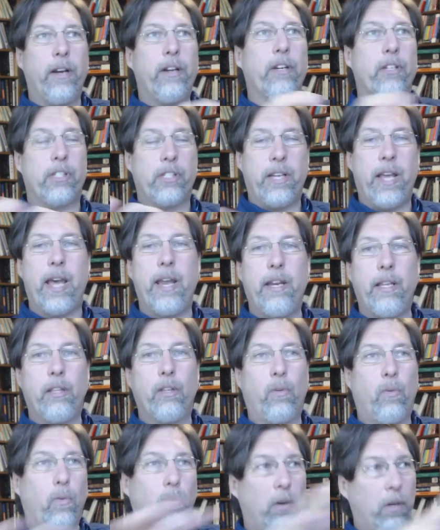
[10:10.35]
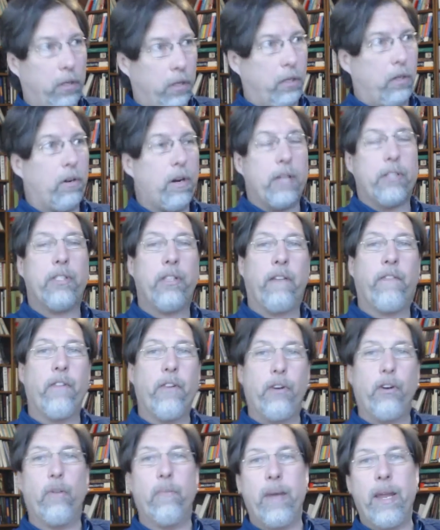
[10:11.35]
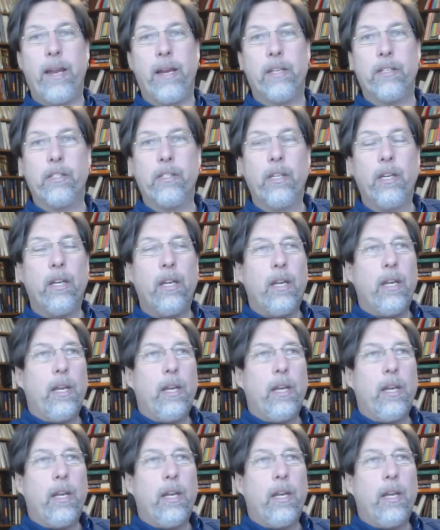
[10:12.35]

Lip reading: understanding the world across different domains.